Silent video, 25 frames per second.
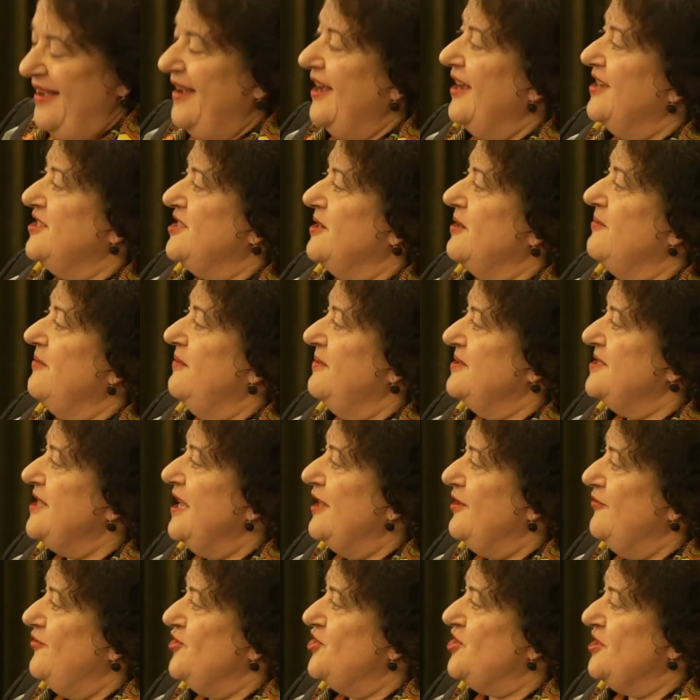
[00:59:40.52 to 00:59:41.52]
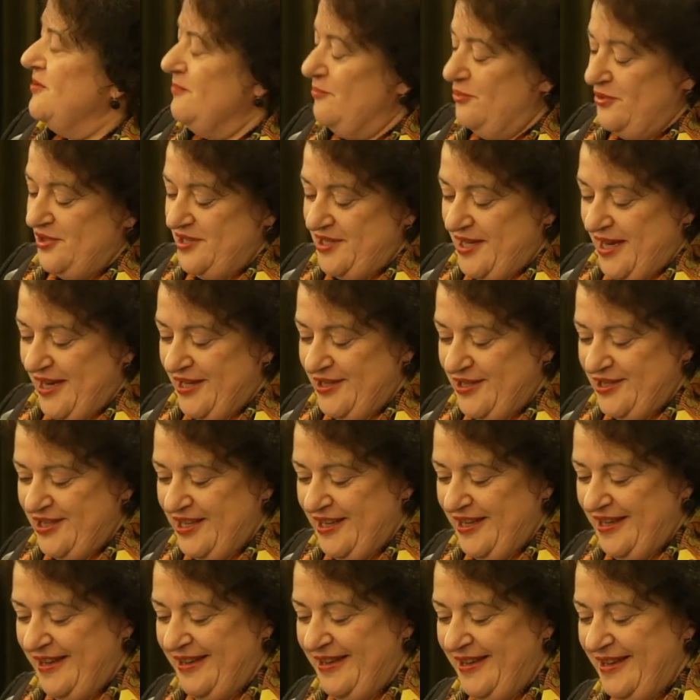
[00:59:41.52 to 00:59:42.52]
at a television
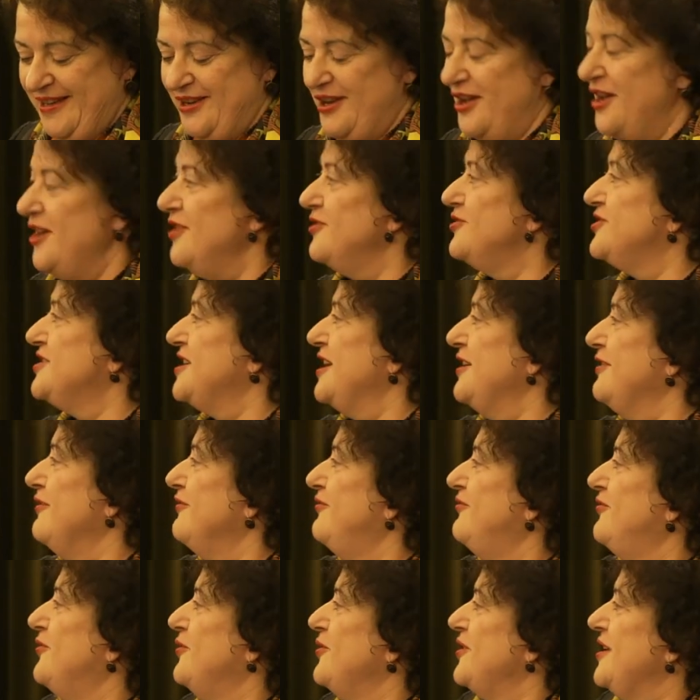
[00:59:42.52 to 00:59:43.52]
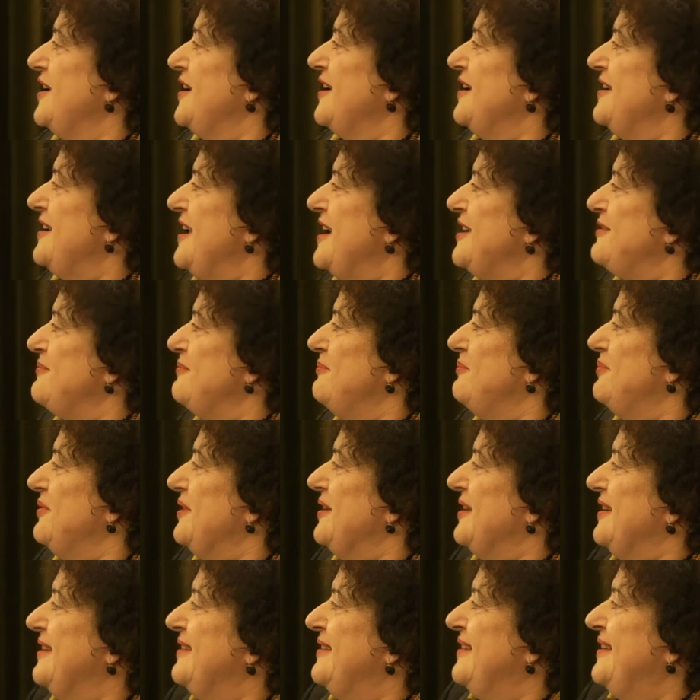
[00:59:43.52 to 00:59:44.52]
presenter in a hotel foyer in
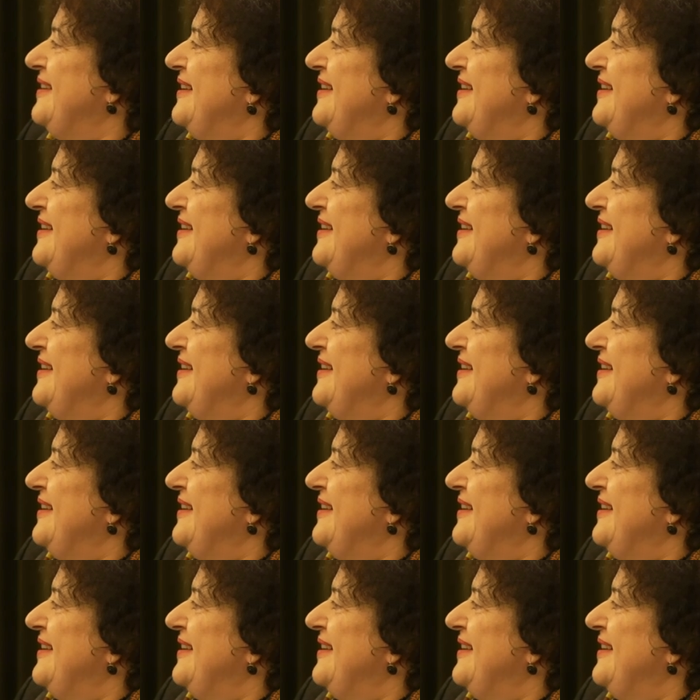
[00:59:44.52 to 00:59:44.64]
Edinburgh